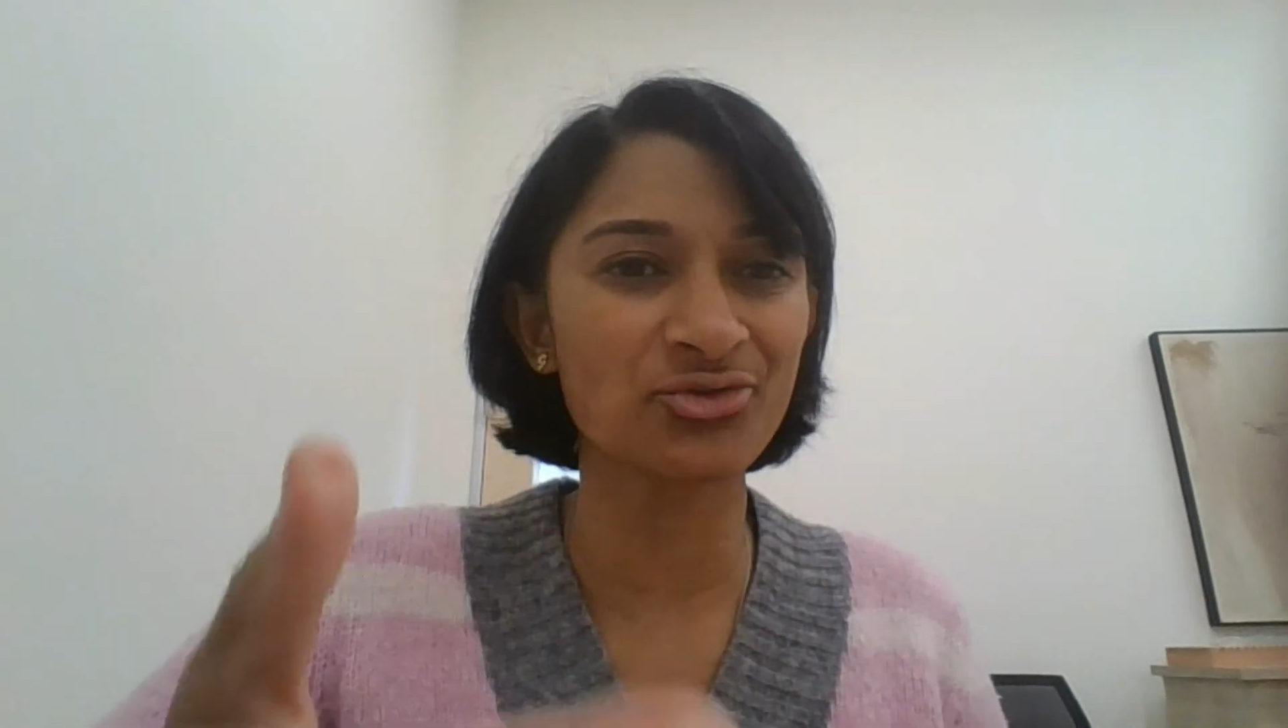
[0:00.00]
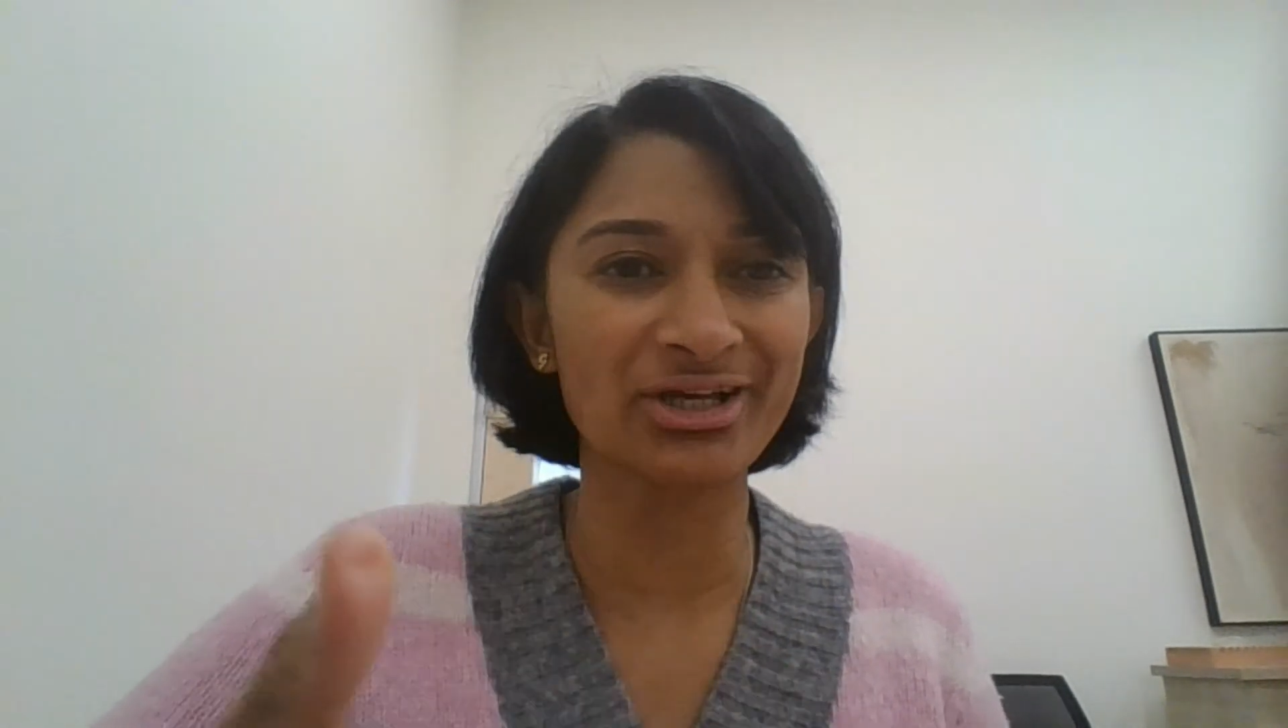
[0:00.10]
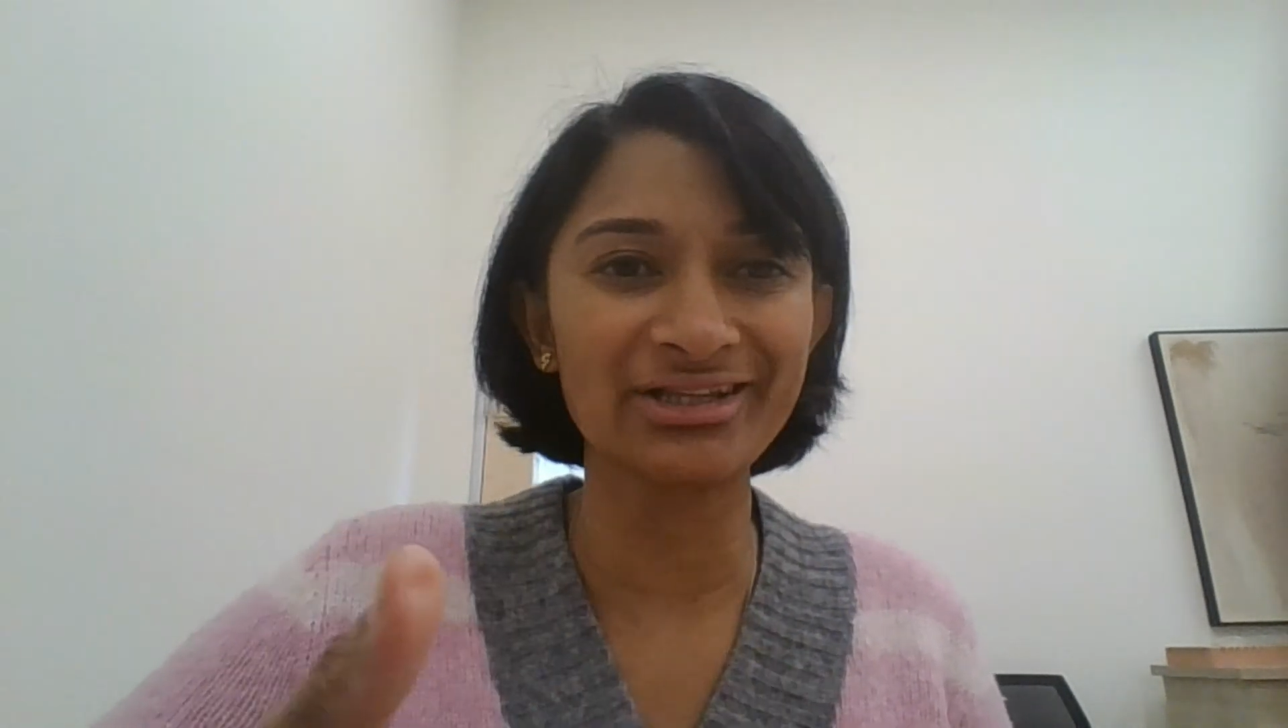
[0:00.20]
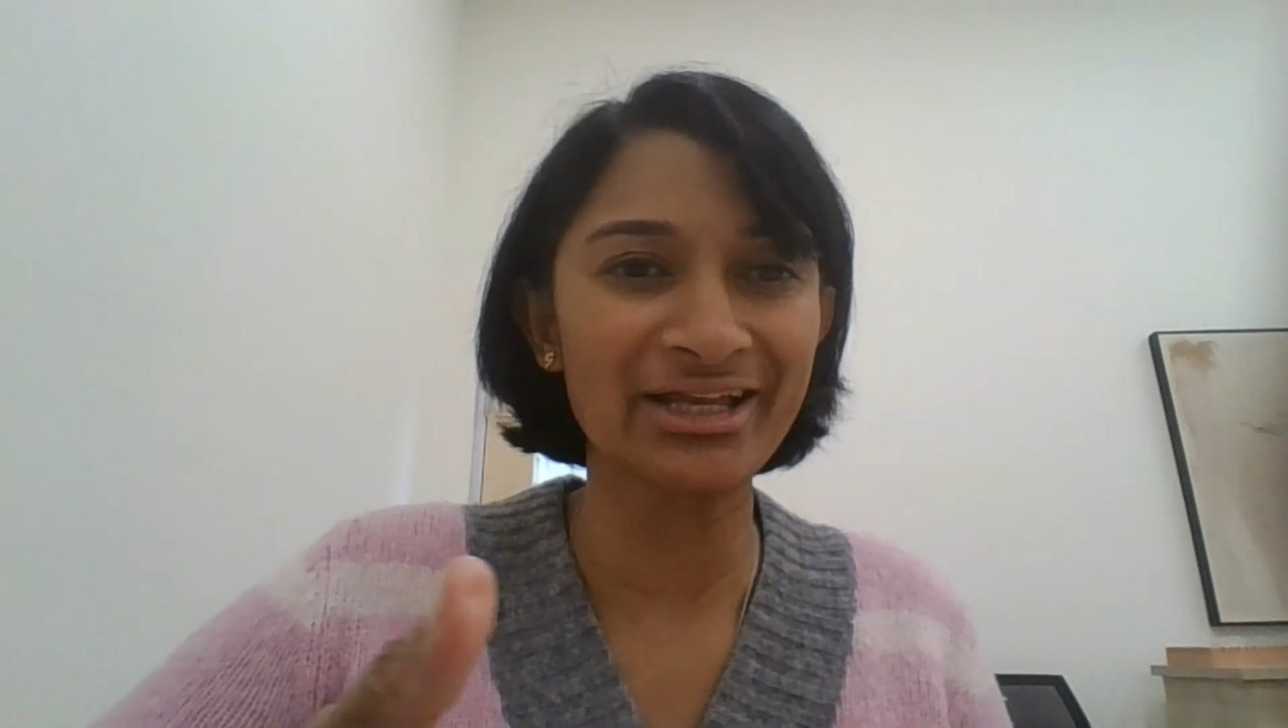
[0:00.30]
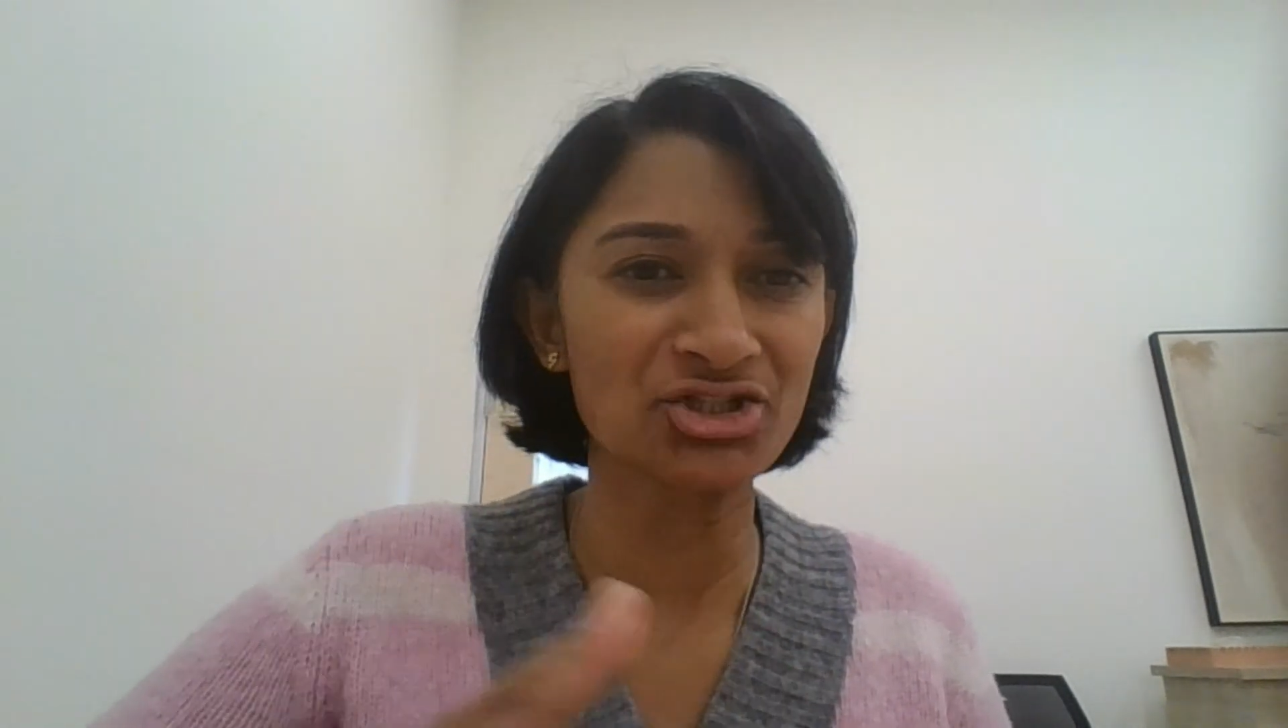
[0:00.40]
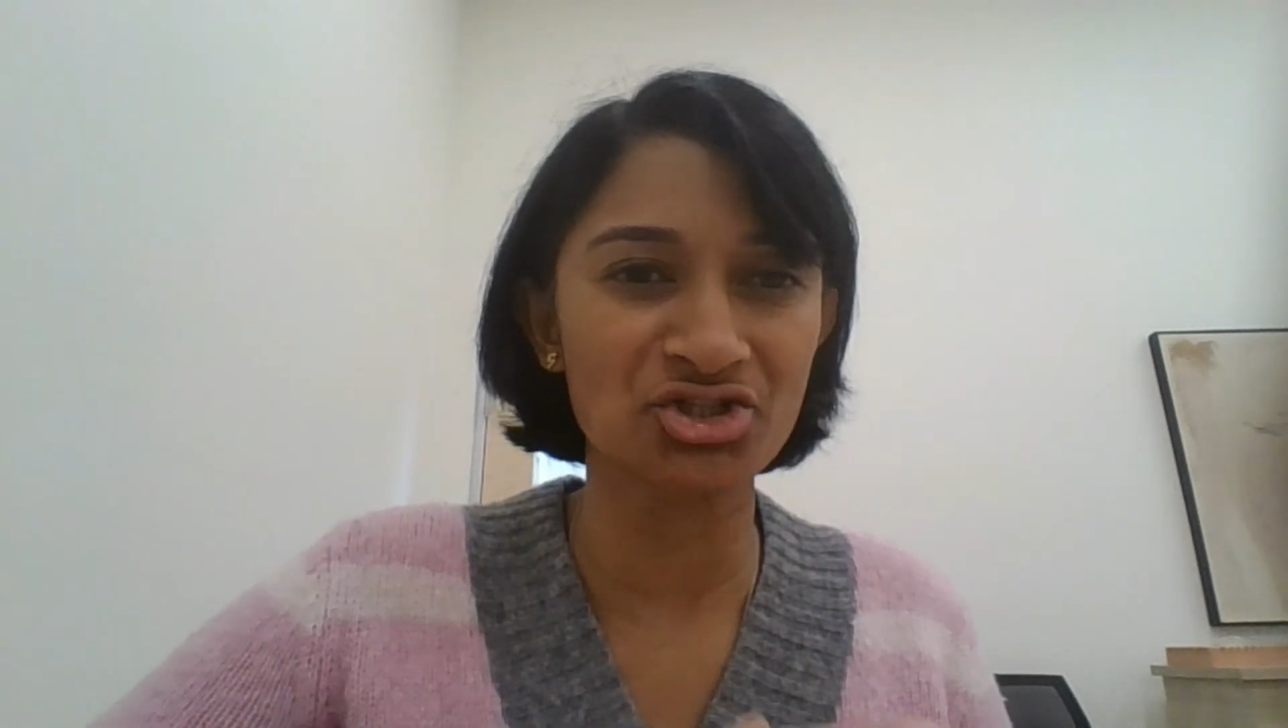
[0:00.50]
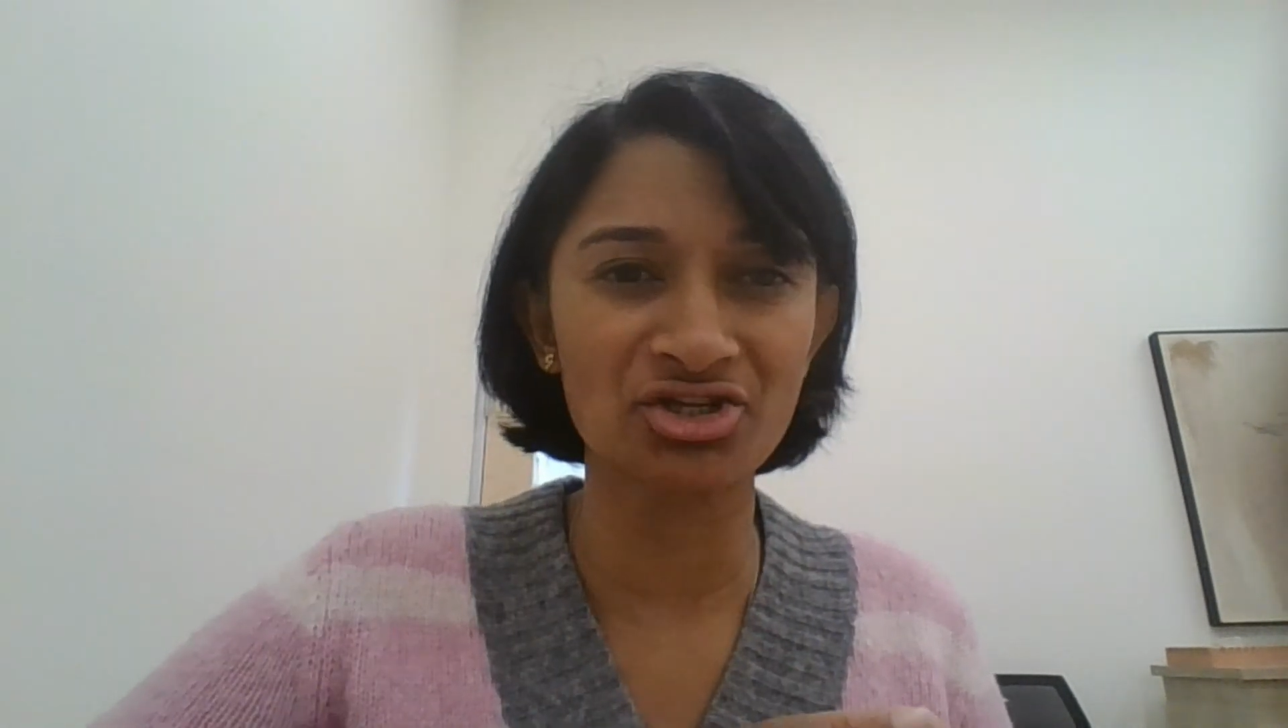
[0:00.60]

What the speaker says: electrical